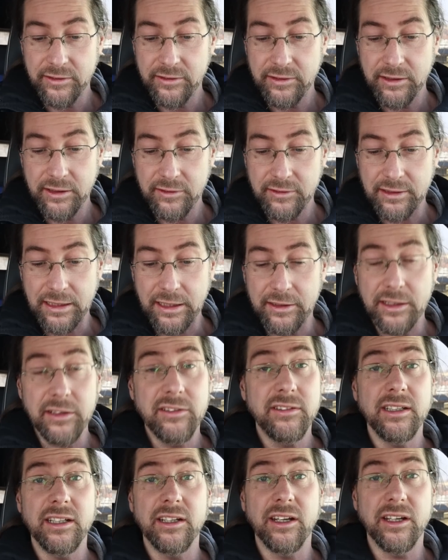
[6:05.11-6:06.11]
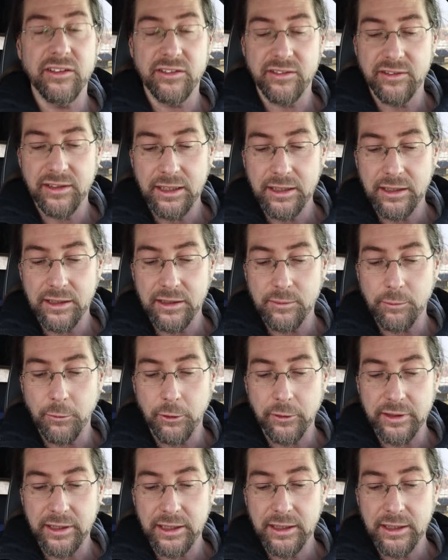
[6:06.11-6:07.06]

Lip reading: can see, and it's, you can see it in more